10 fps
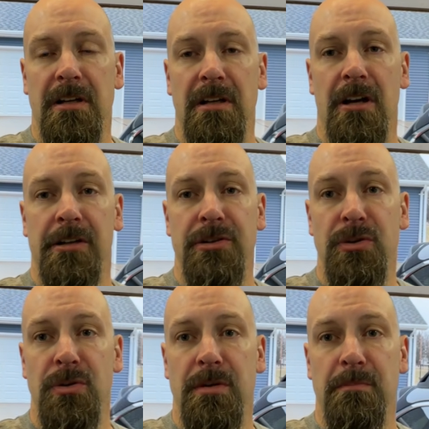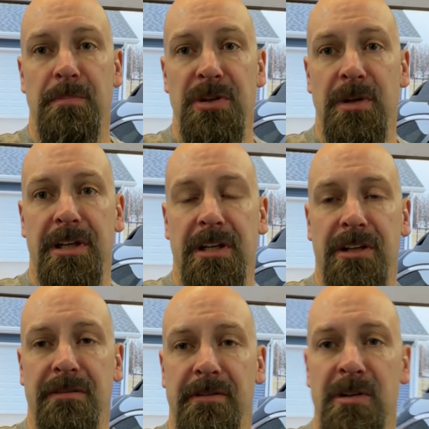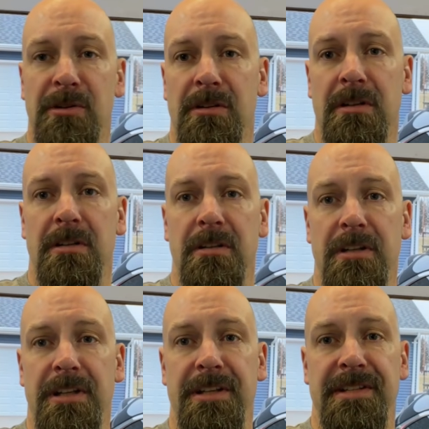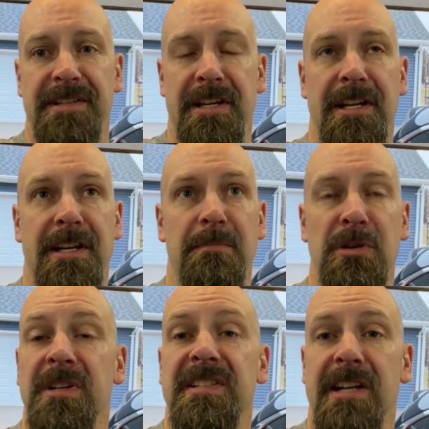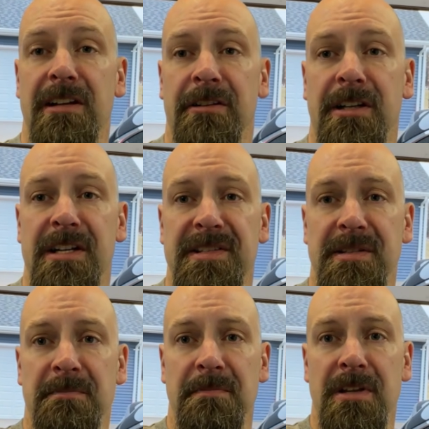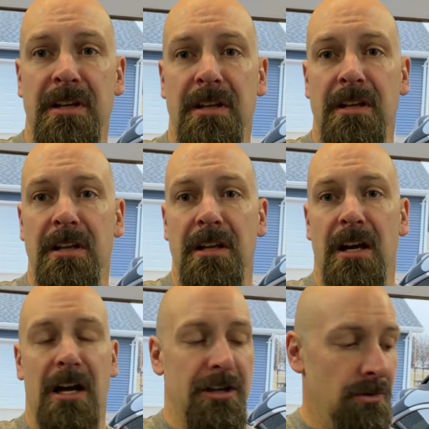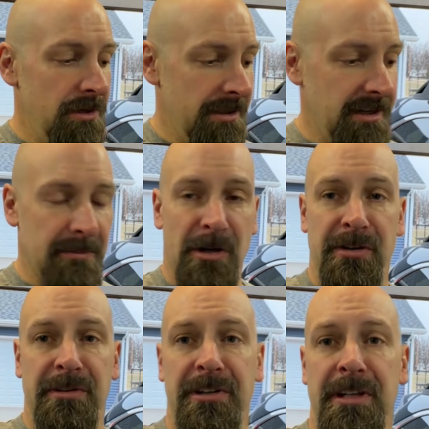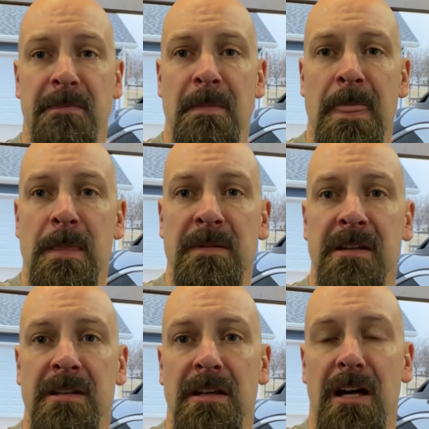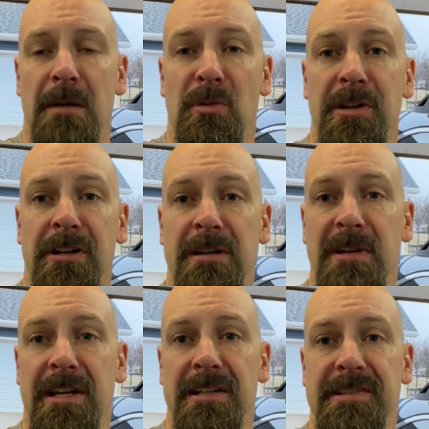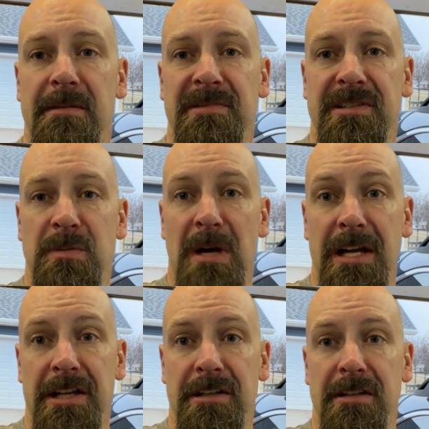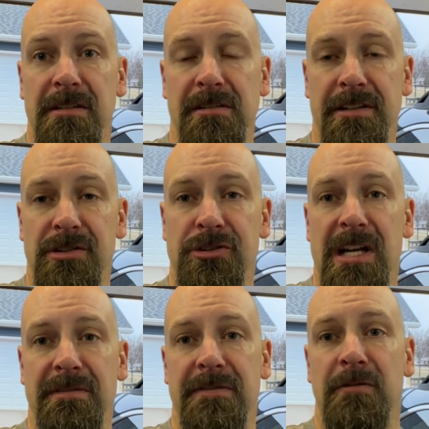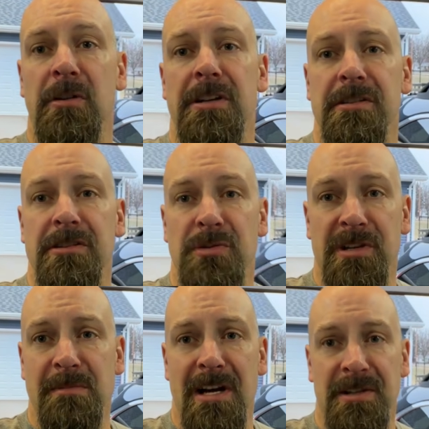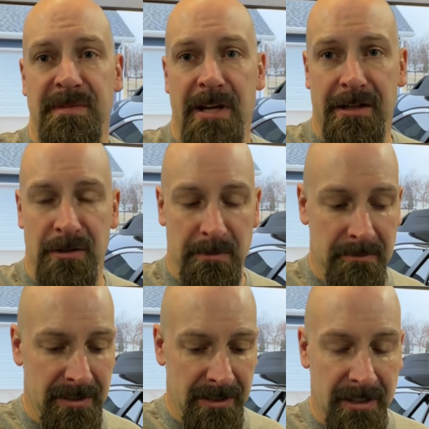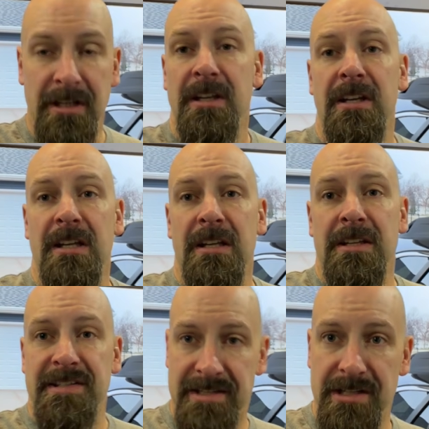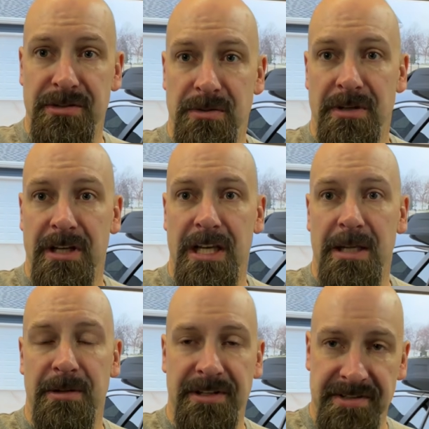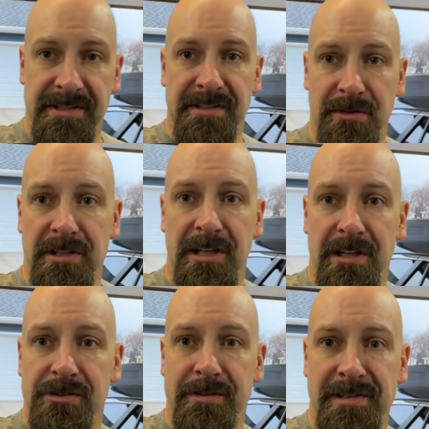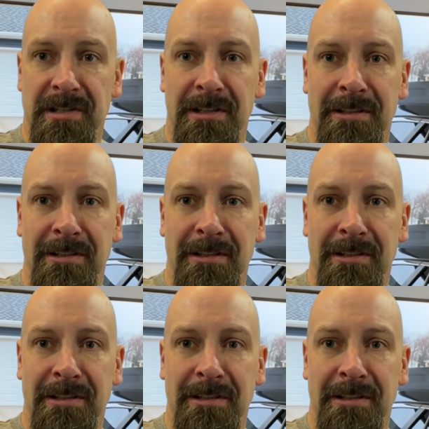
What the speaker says: our new Buick Convertible. It is a Buick Skylark Custom. I know nothing about it really, but we are gonna make an attempt to buy it and then drive it 420 miles back home. Stay tuned, because this is going to get interesting.